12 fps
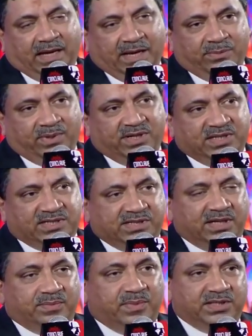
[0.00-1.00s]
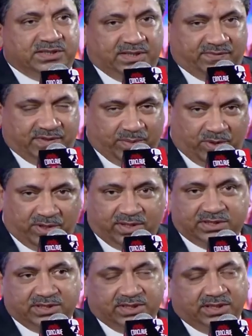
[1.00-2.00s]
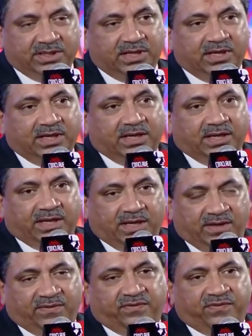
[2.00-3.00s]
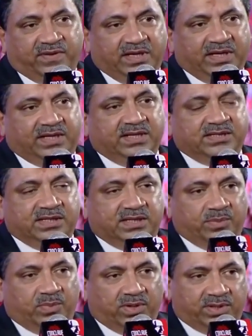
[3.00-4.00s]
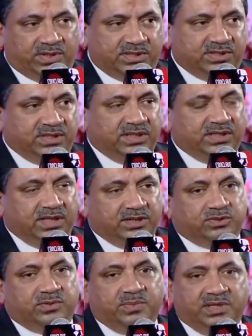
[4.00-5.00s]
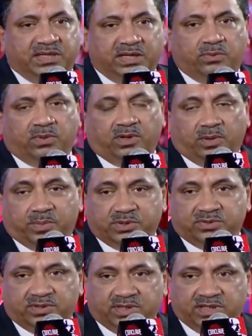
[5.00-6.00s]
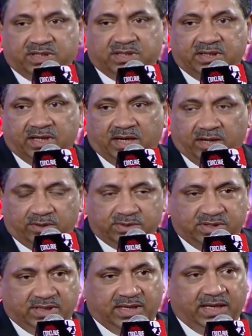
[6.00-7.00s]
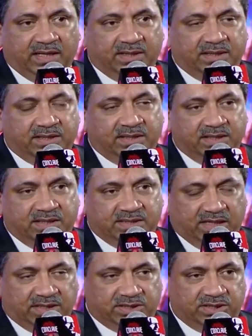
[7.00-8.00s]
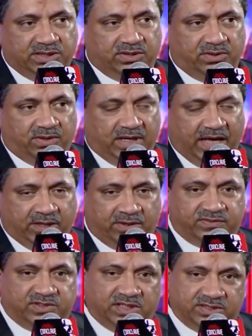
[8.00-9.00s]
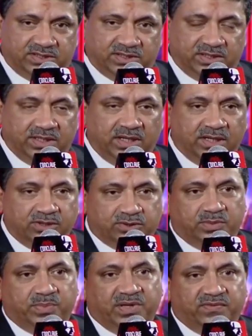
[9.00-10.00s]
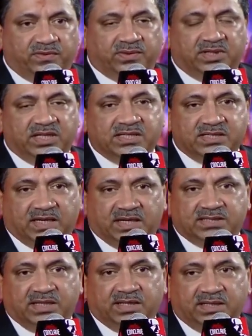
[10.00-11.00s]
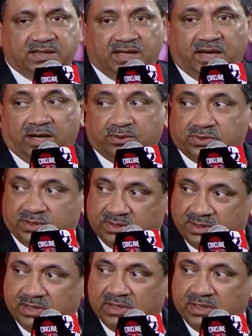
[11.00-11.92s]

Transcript: I will restrict myself. Democracy. If it is a democracy, there should be equal opportunity in the House, and the censure or lack of censure should be for things that are said in the House.